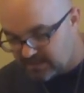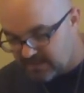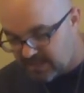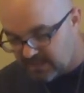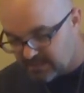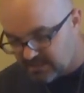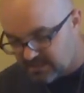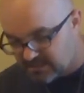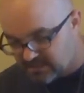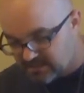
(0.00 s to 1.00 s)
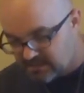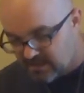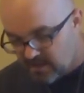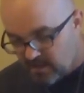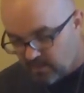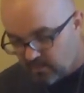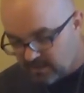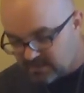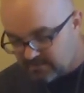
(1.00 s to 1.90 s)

saying Jesus was the